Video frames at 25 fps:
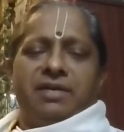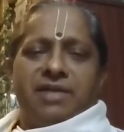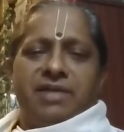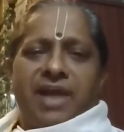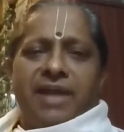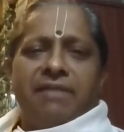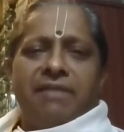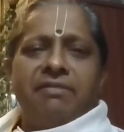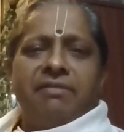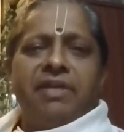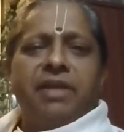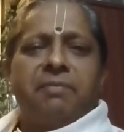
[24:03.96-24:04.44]

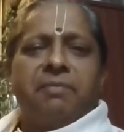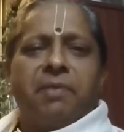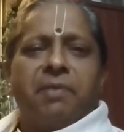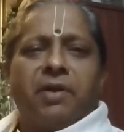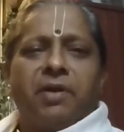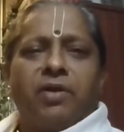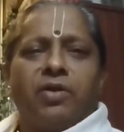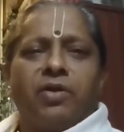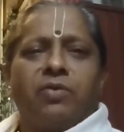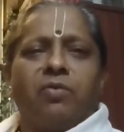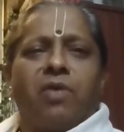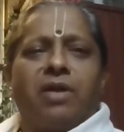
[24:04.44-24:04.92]
dive deeper
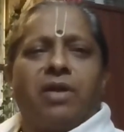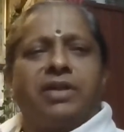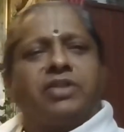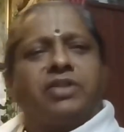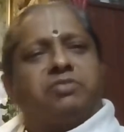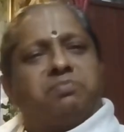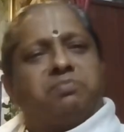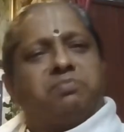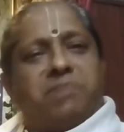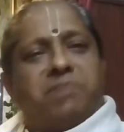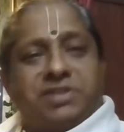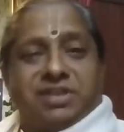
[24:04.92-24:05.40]
into what
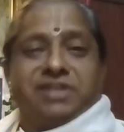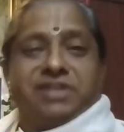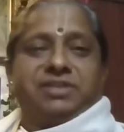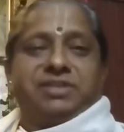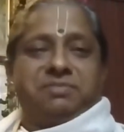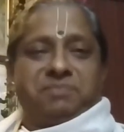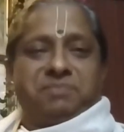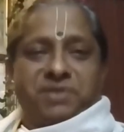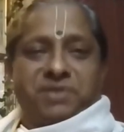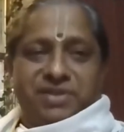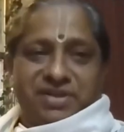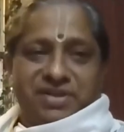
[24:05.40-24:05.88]
is Bhajana
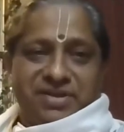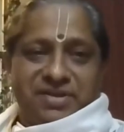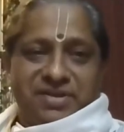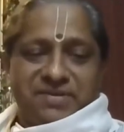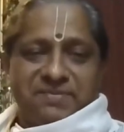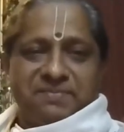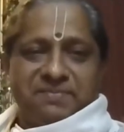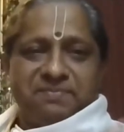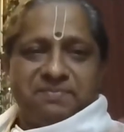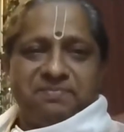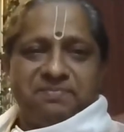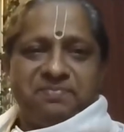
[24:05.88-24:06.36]
Sampradaya.
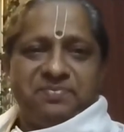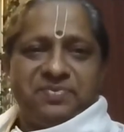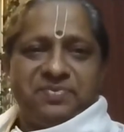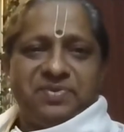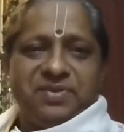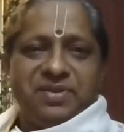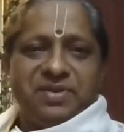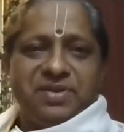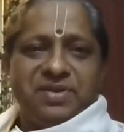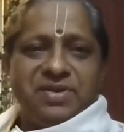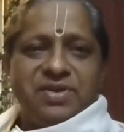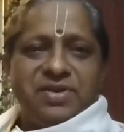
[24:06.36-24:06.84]

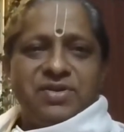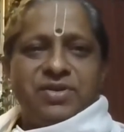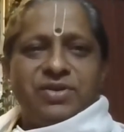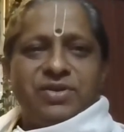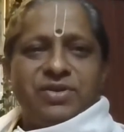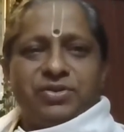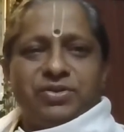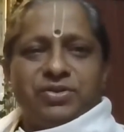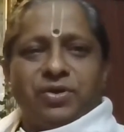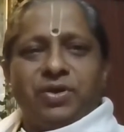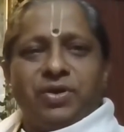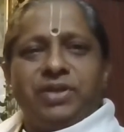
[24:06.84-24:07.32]

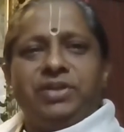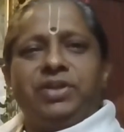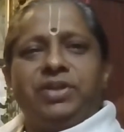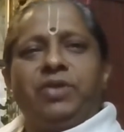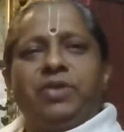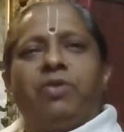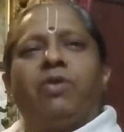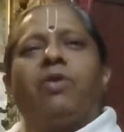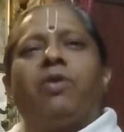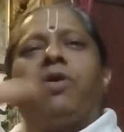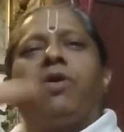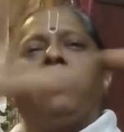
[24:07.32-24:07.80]
So, in the
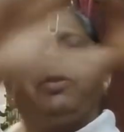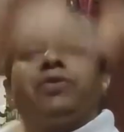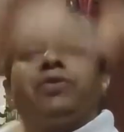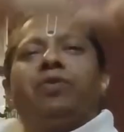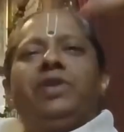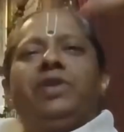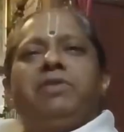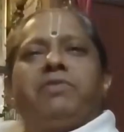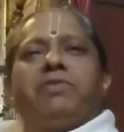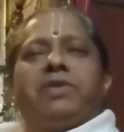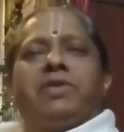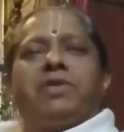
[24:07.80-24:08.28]
whole
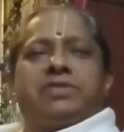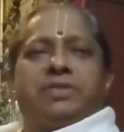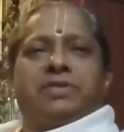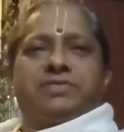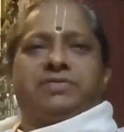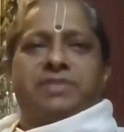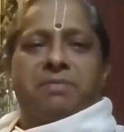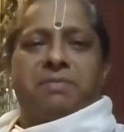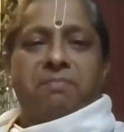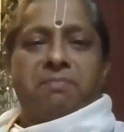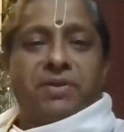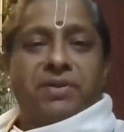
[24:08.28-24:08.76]
universe of
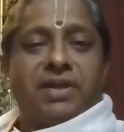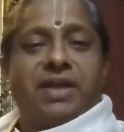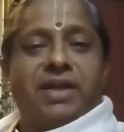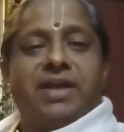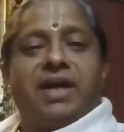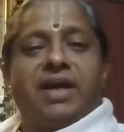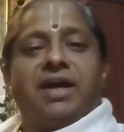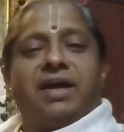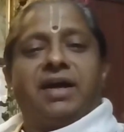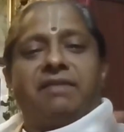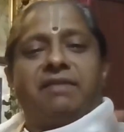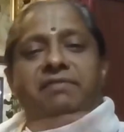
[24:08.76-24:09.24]

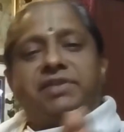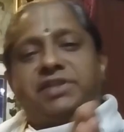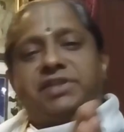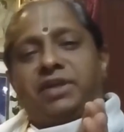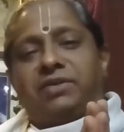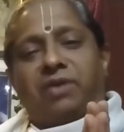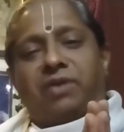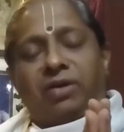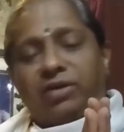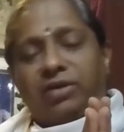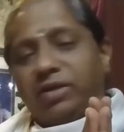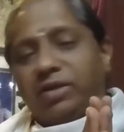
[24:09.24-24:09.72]
Sampradaya, which I
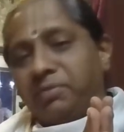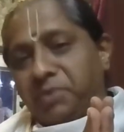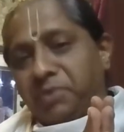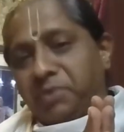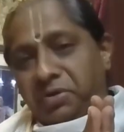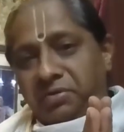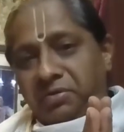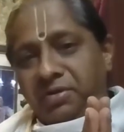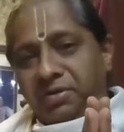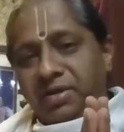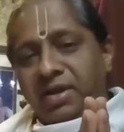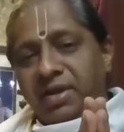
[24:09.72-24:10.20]
talked
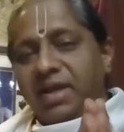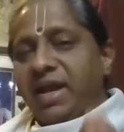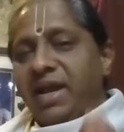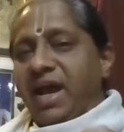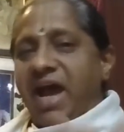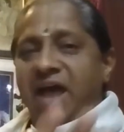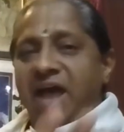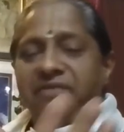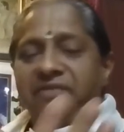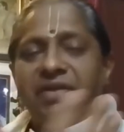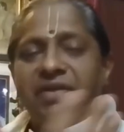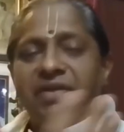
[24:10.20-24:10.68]
about,
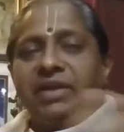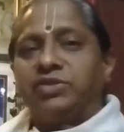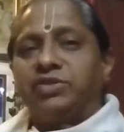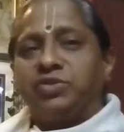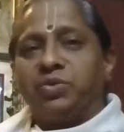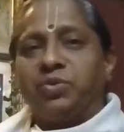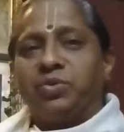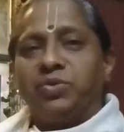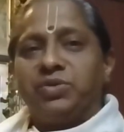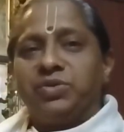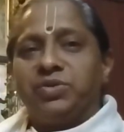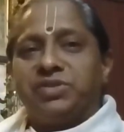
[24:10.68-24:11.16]
having its
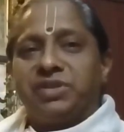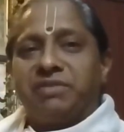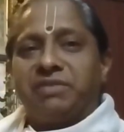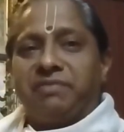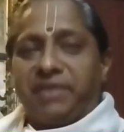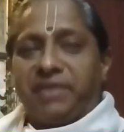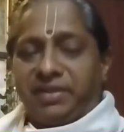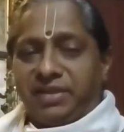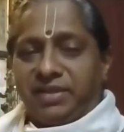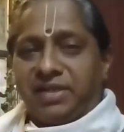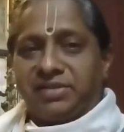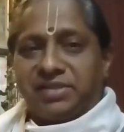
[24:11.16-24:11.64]
roots in
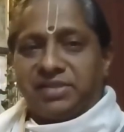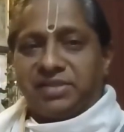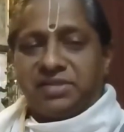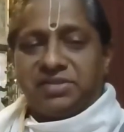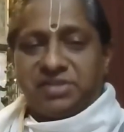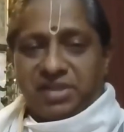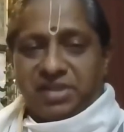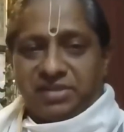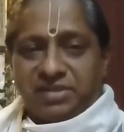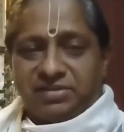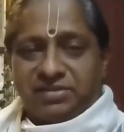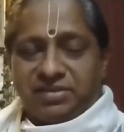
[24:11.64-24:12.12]
Vedas and
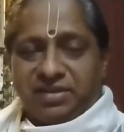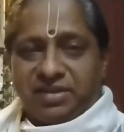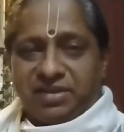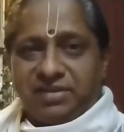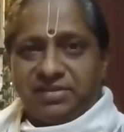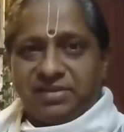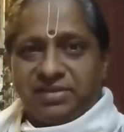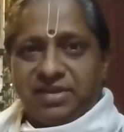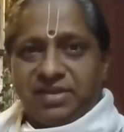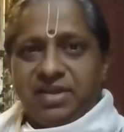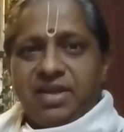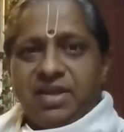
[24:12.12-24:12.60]

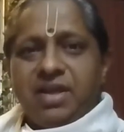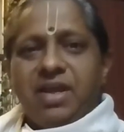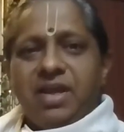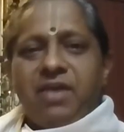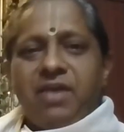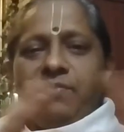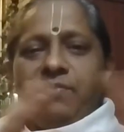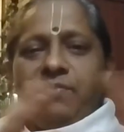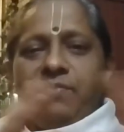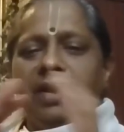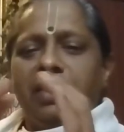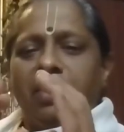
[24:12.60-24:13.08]
Shastras,
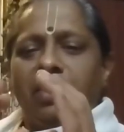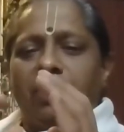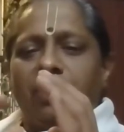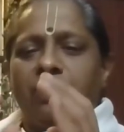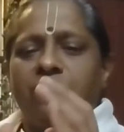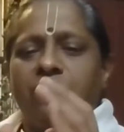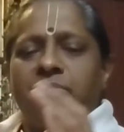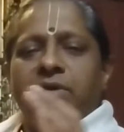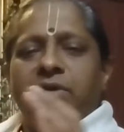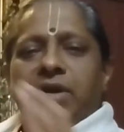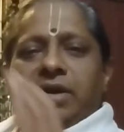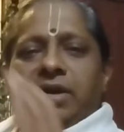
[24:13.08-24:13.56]
we
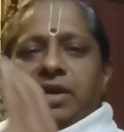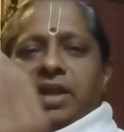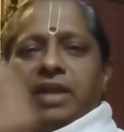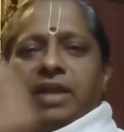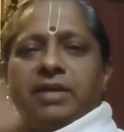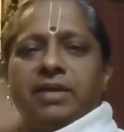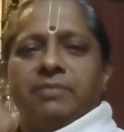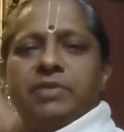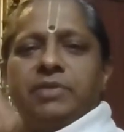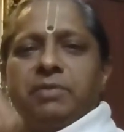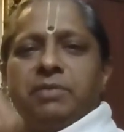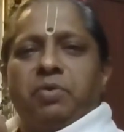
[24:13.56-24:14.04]
now
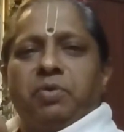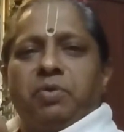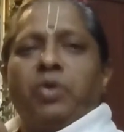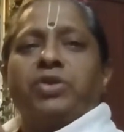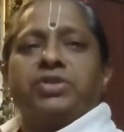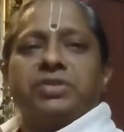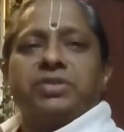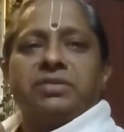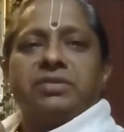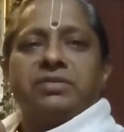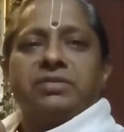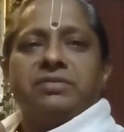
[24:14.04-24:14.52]
take up the
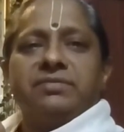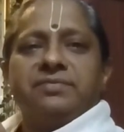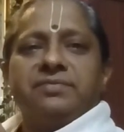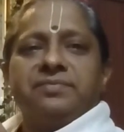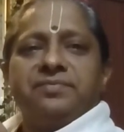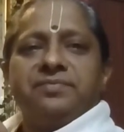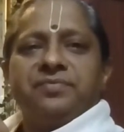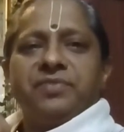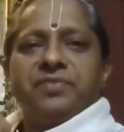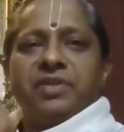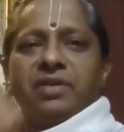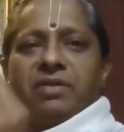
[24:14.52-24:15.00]
portion
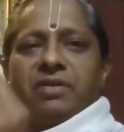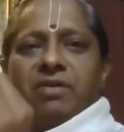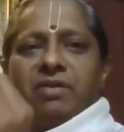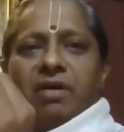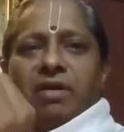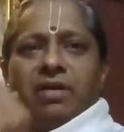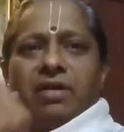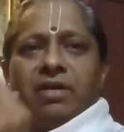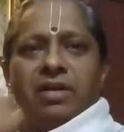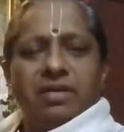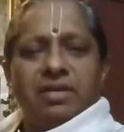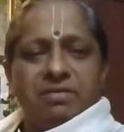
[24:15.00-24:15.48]

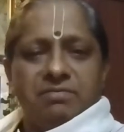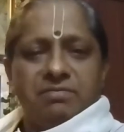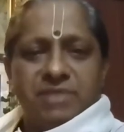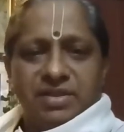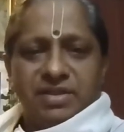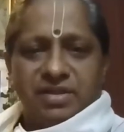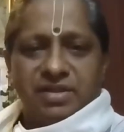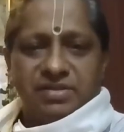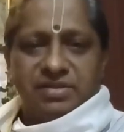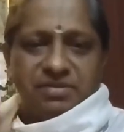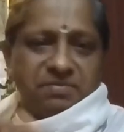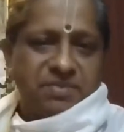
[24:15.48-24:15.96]
called
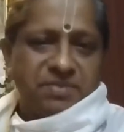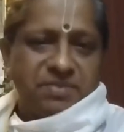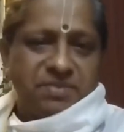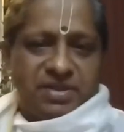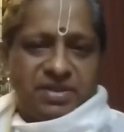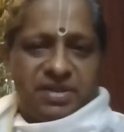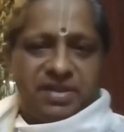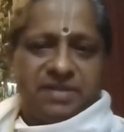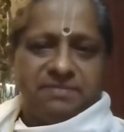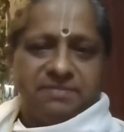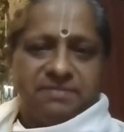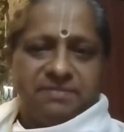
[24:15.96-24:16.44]
Bhajana
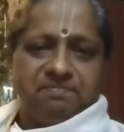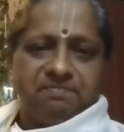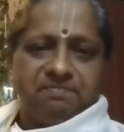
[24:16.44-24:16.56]
Sampradaya.